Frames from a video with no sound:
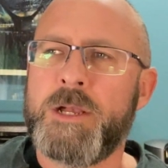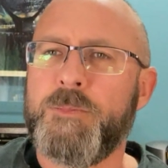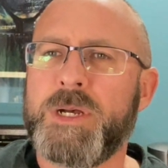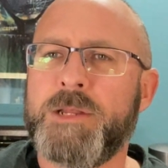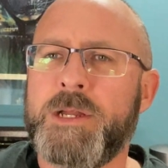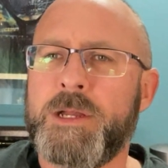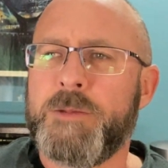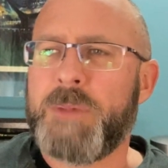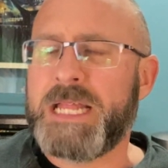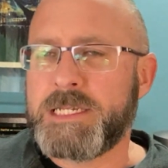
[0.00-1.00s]
But
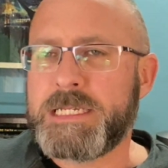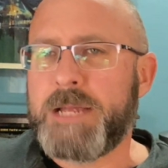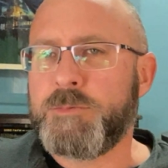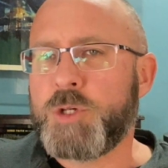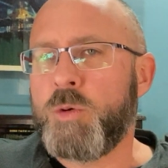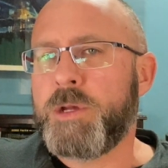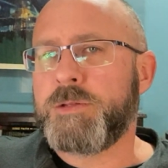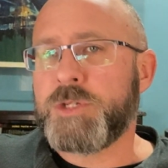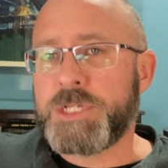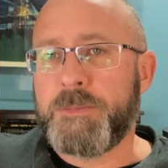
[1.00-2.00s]
by the same
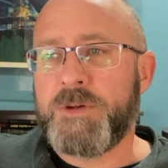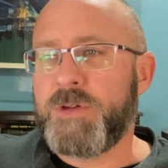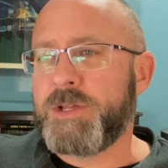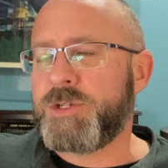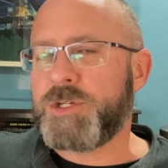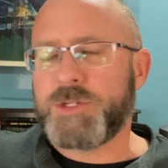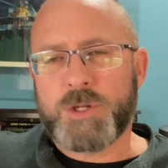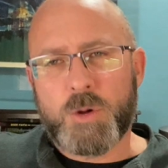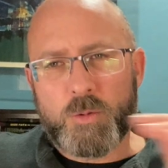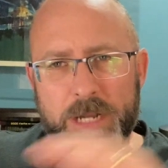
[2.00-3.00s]
token, some of us just
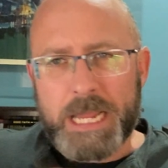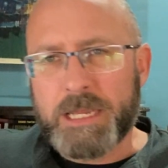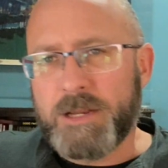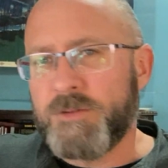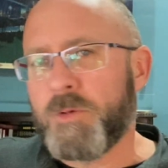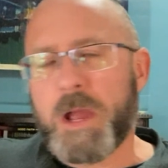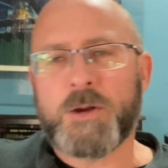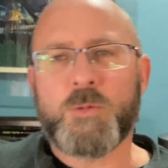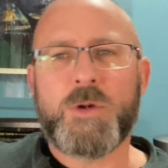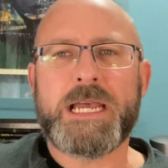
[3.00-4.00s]
go negative right
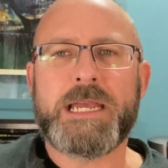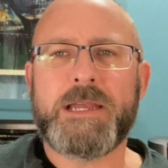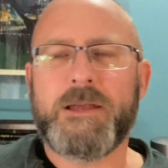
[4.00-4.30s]
away,